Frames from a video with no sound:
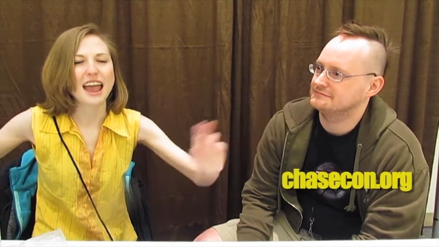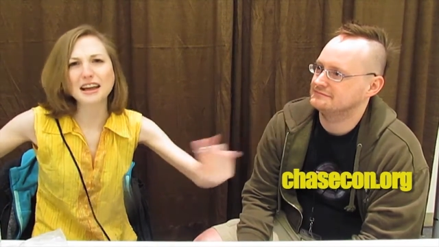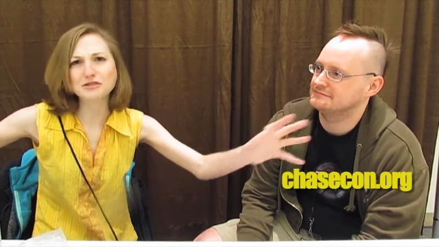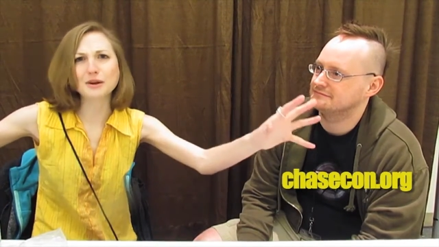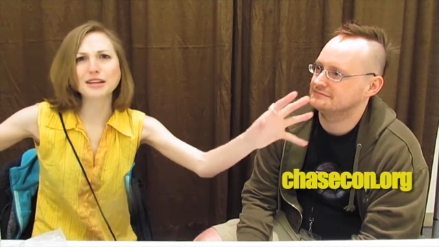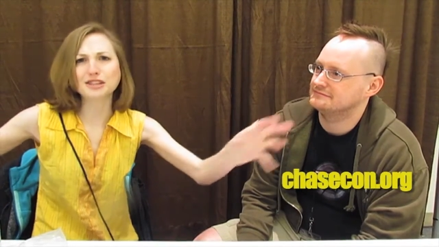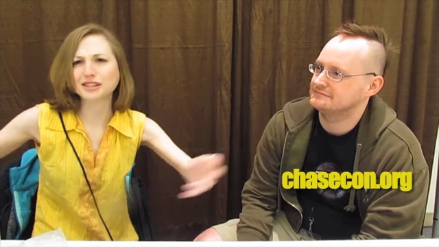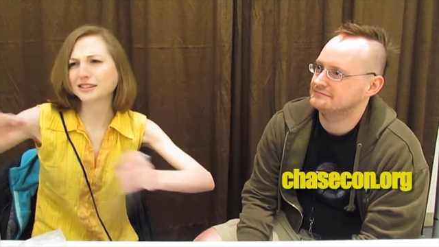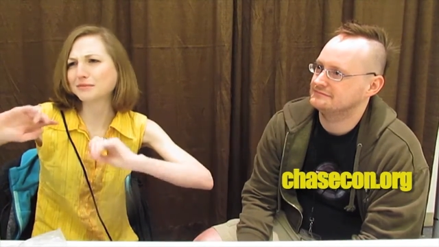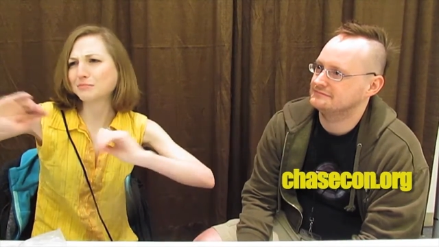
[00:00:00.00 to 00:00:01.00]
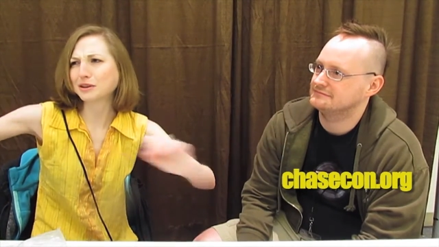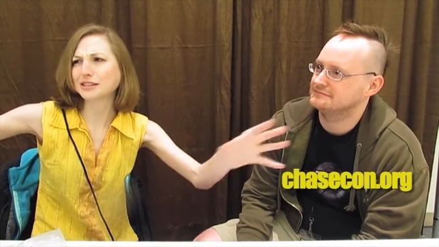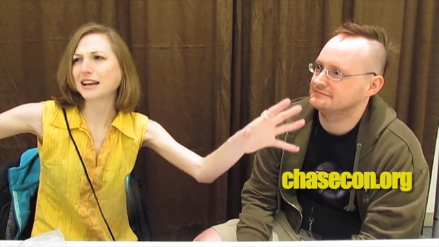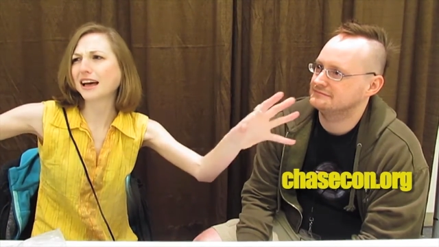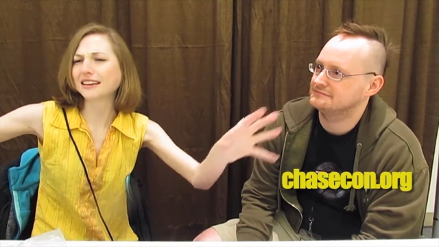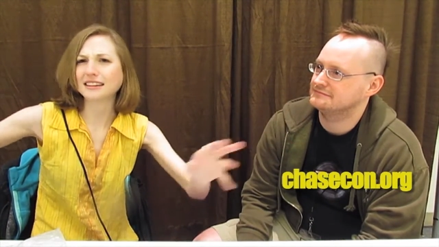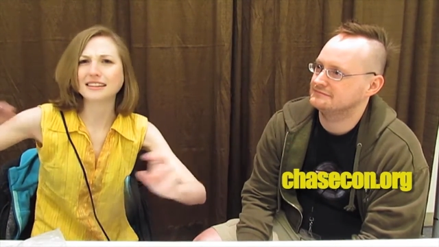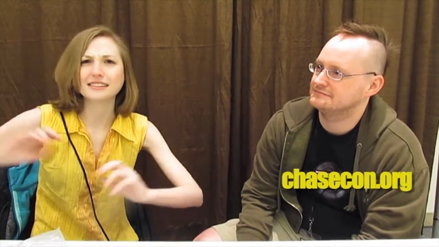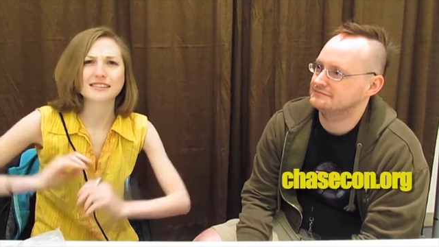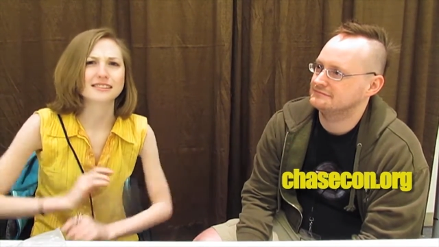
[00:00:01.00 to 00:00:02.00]
Speaker 1: age ranges and
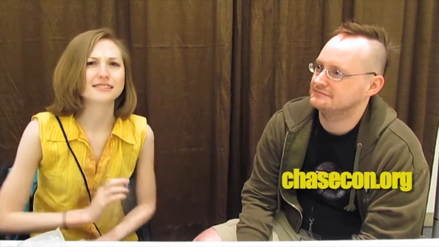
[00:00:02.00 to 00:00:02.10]
personalities